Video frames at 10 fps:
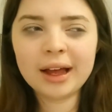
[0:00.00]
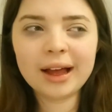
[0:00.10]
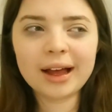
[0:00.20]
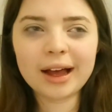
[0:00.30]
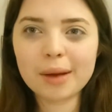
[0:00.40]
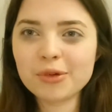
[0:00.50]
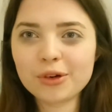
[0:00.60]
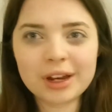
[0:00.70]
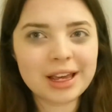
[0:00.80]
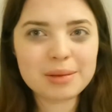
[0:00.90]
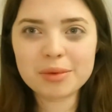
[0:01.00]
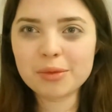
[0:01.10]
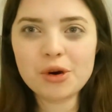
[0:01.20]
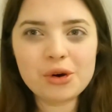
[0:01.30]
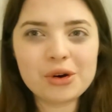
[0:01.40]
I'm not going to keep
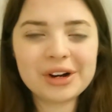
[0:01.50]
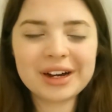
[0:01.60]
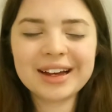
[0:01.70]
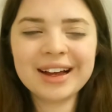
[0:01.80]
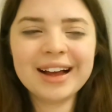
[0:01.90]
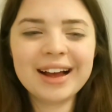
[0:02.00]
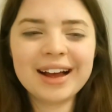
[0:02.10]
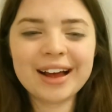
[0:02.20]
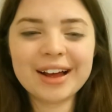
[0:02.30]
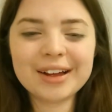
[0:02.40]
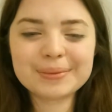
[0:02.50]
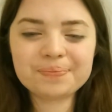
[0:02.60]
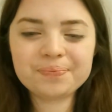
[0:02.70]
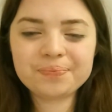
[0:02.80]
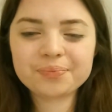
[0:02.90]
them all.
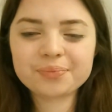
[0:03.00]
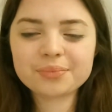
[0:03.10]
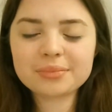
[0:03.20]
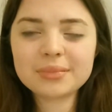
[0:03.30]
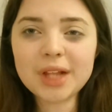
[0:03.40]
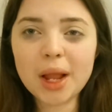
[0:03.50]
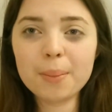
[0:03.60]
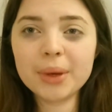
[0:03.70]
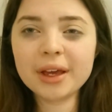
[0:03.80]
But